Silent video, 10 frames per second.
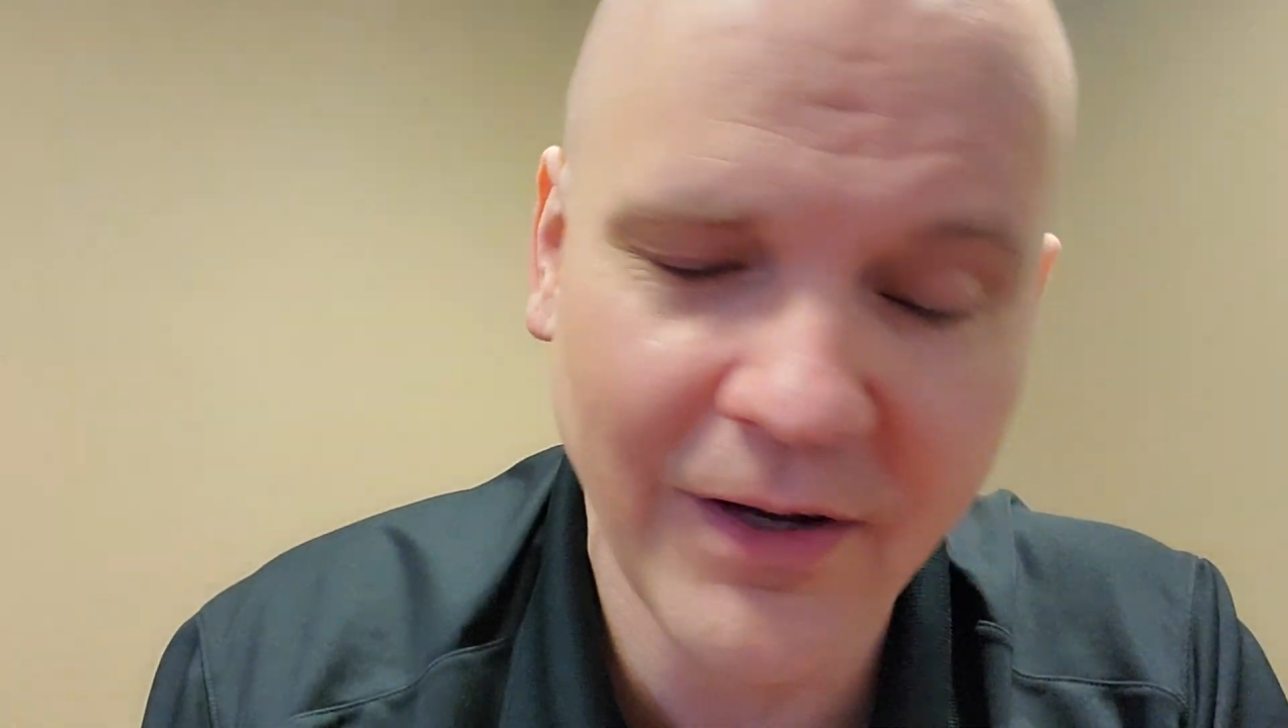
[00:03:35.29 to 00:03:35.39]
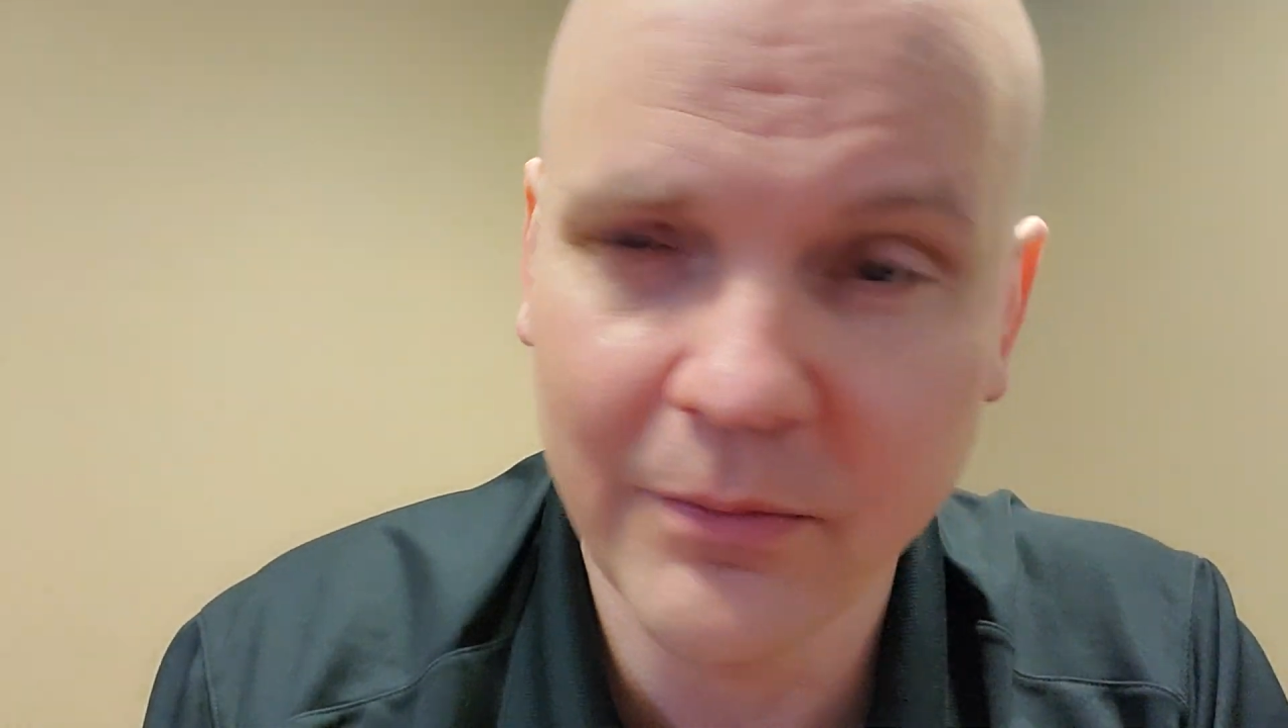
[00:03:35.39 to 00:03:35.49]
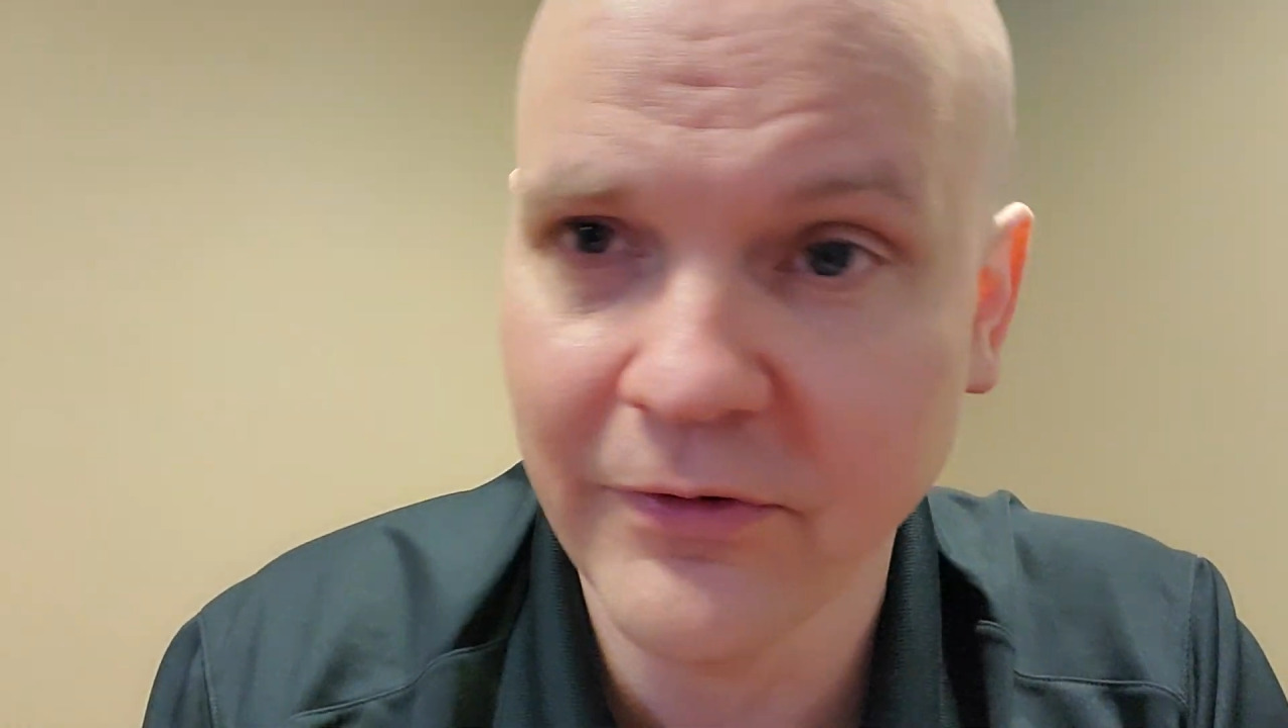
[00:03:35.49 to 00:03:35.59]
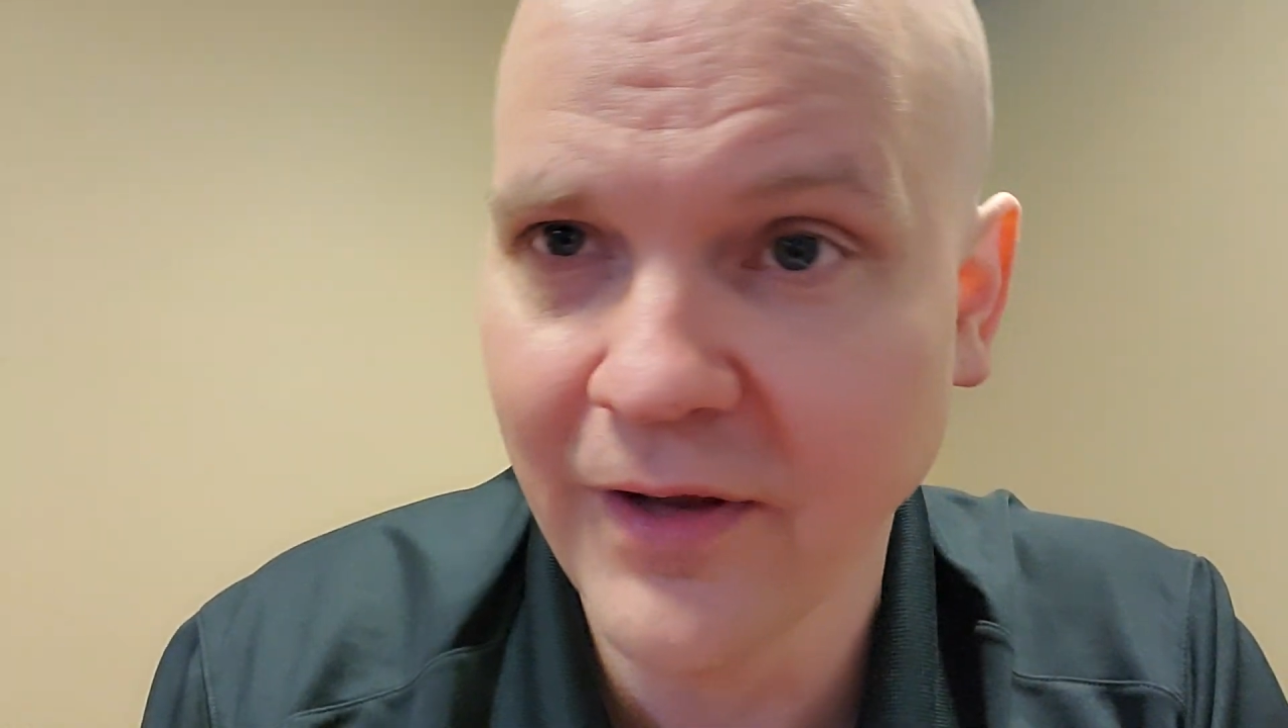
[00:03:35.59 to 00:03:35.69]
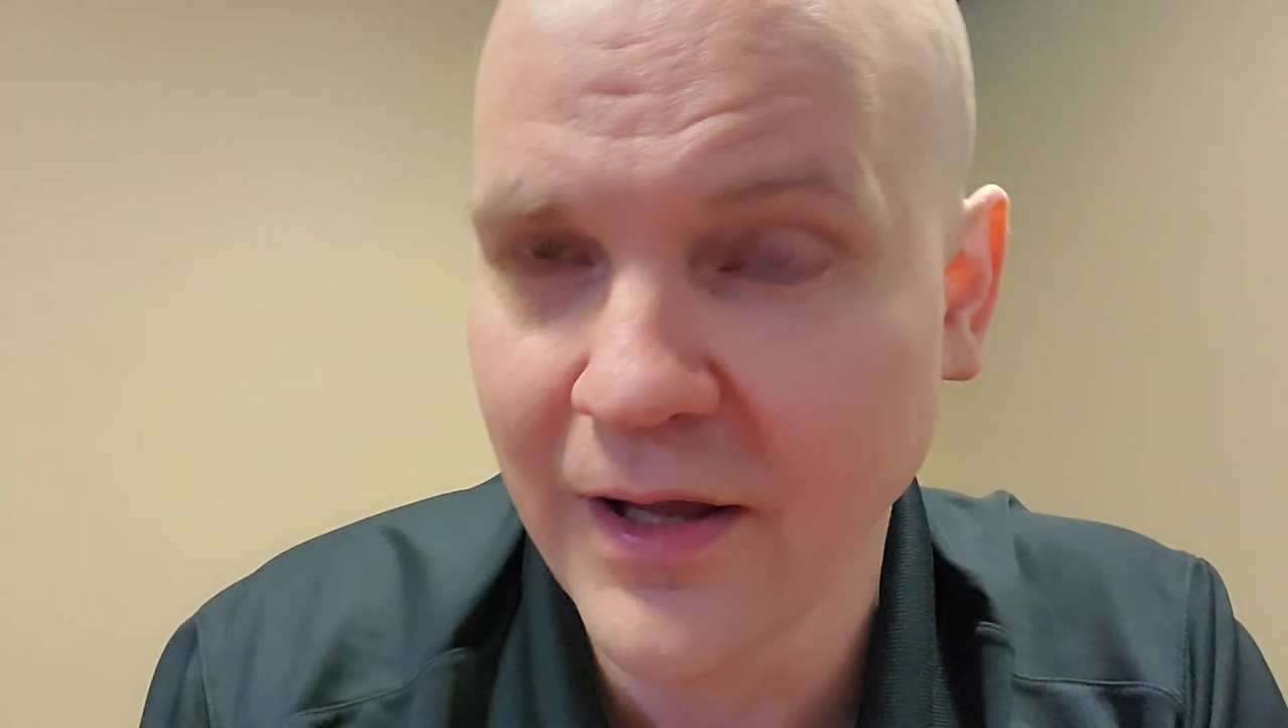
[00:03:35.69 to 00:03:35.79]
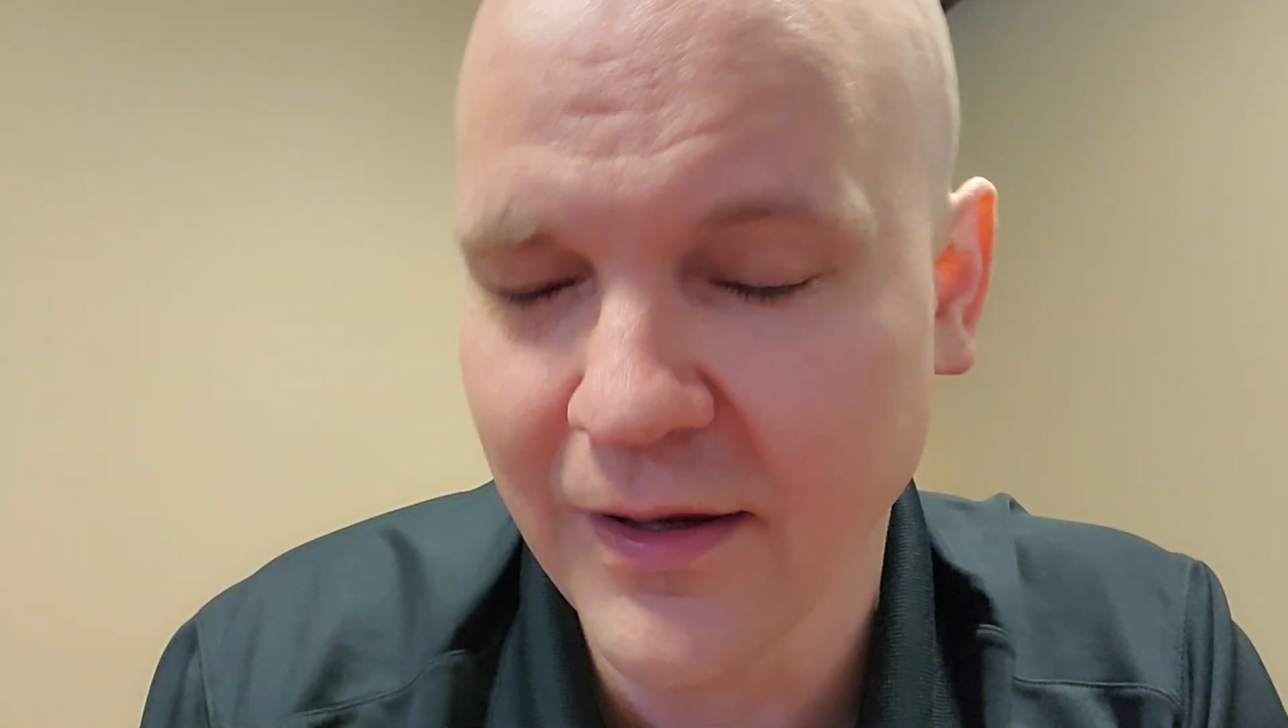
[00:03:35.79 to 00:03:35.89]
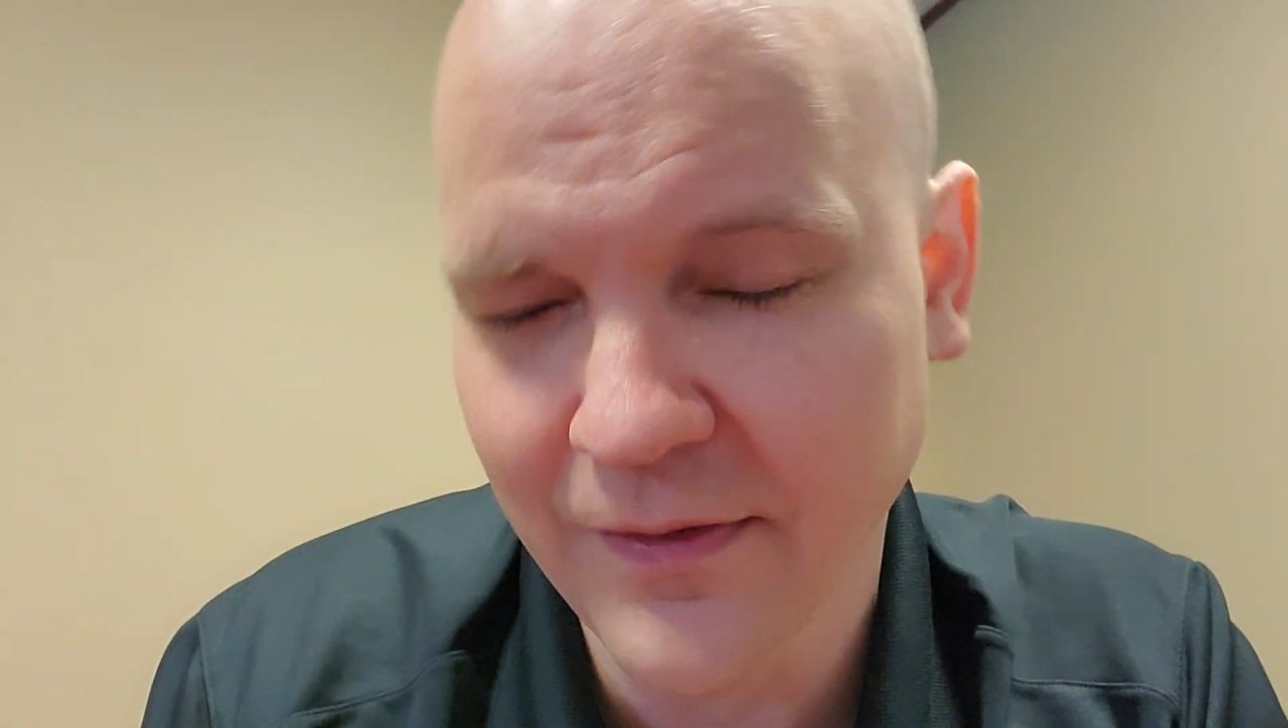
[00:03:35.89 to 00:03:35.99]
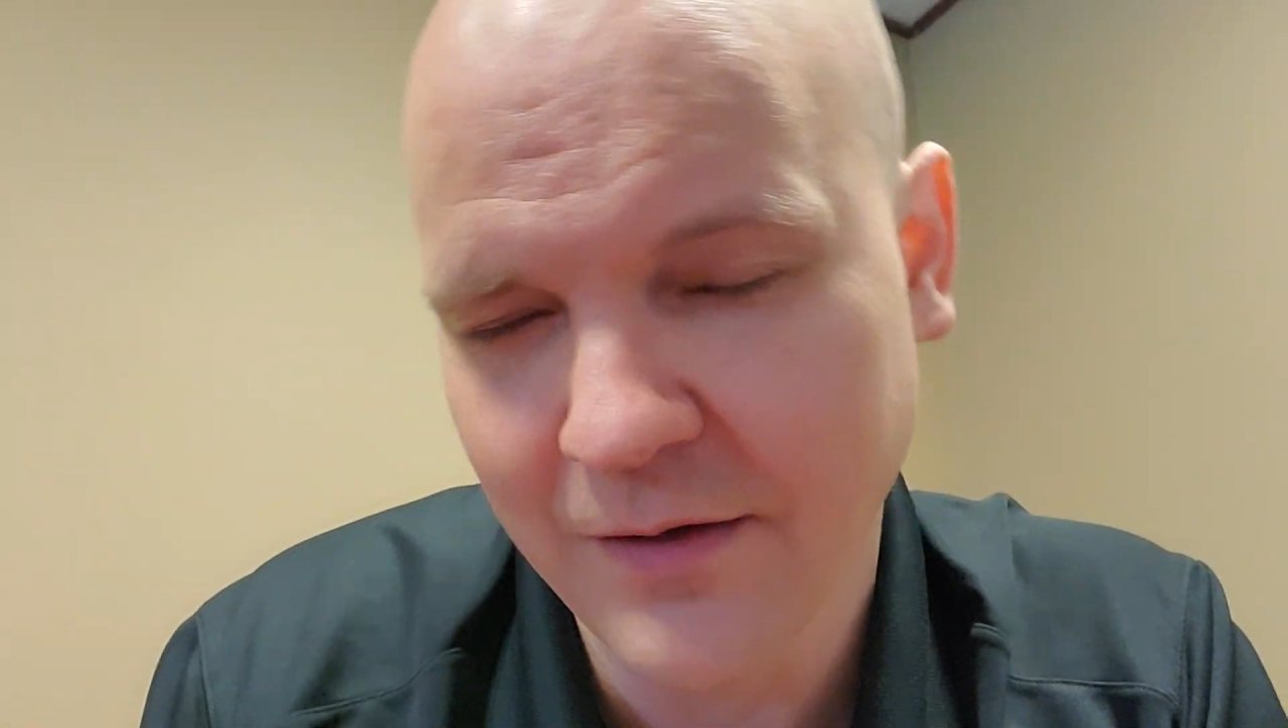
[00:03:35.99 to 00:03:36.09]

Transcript: times a day,